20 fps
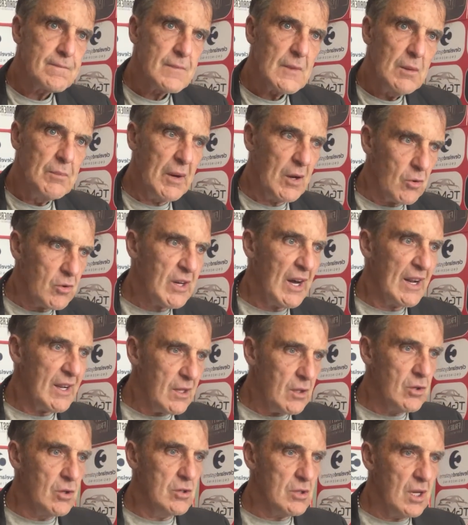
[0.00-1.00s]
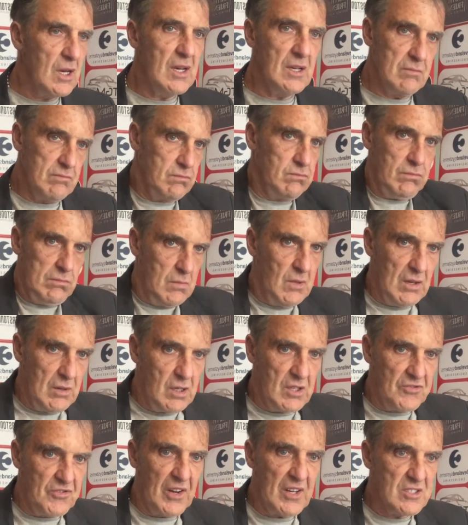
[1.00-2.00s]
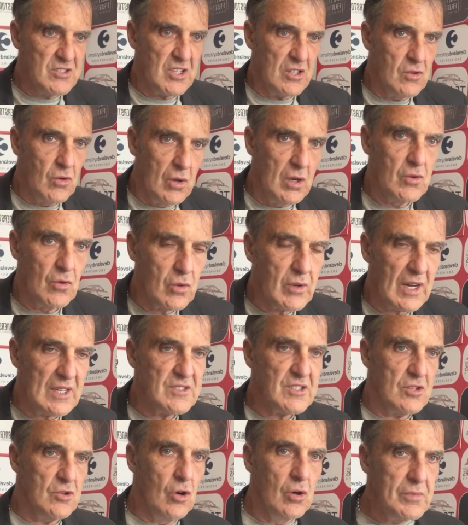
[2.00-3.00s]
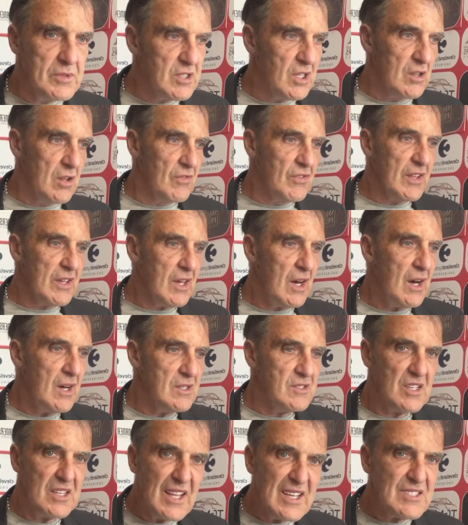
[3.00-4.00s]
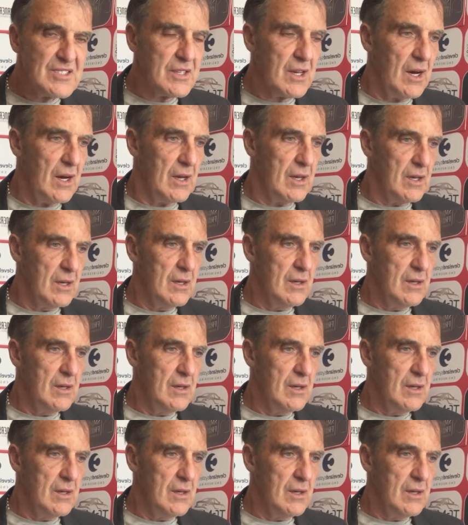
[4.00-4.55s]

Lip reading: Michael Carrick, look, as far as I know guys that know him, he's a lovely guy, he's a nice guy.